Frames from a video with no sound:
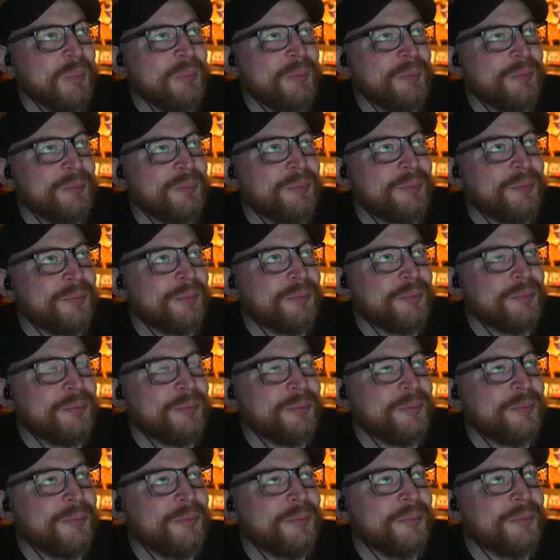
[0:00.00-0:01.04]

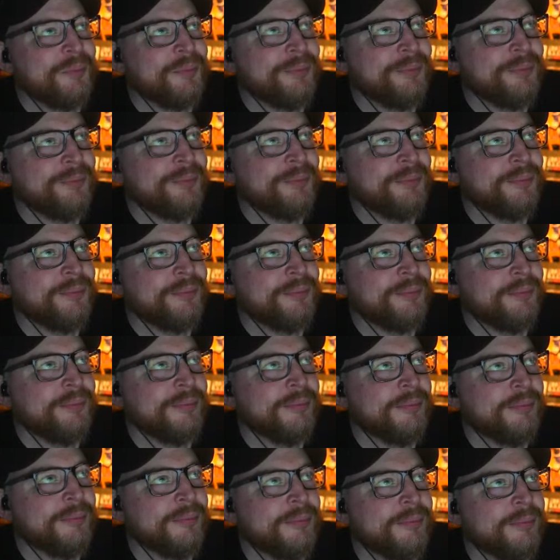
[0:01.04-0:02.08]

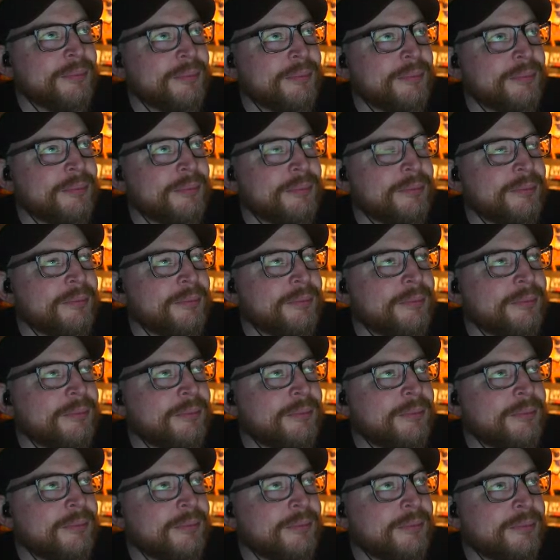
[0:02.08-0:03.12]

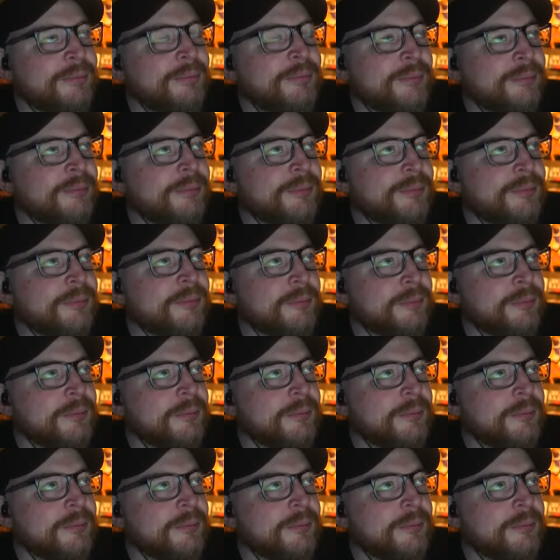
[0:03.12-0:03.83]
The person shown says nothing.